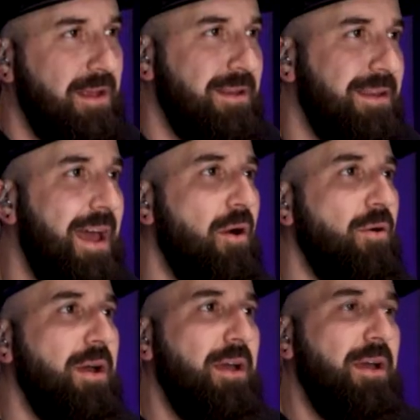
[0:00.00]
Now,
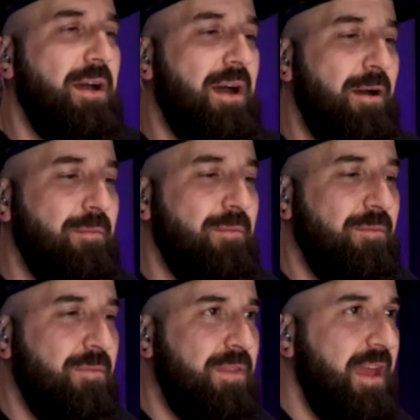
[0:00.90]
um,
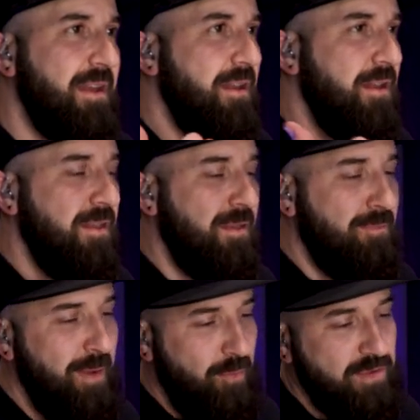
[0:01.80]
then
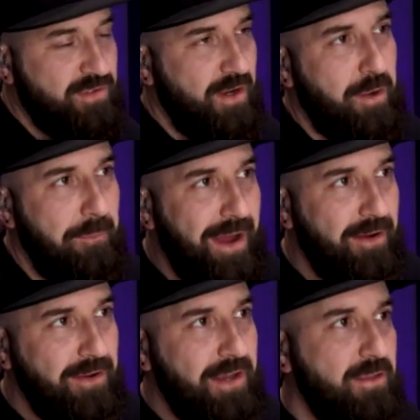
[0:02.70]
people will start
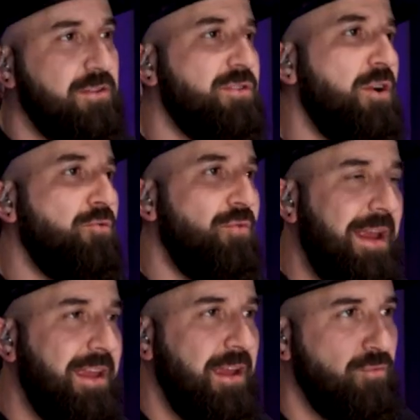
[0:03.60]
comparing, they'll start
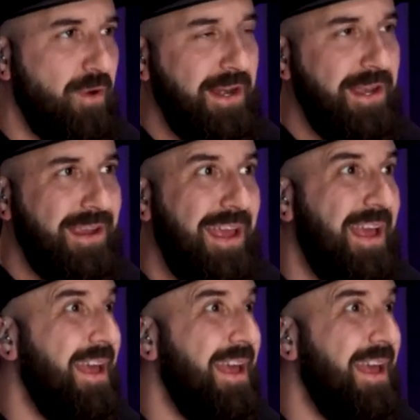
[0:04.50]
ranking and rating